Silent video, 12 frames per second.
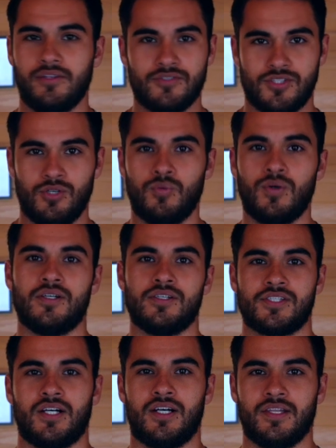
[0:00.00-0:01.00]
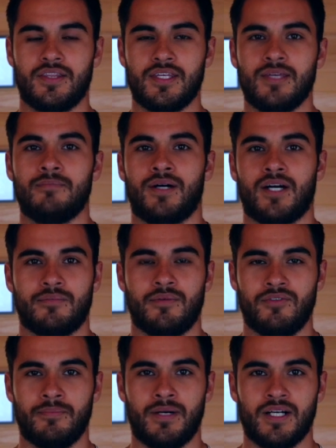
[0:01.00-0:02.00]
There's no walls on the bottom
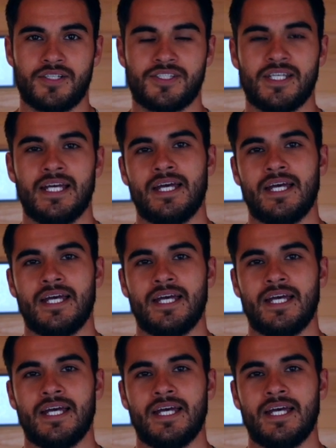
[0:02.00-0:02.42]
of the box.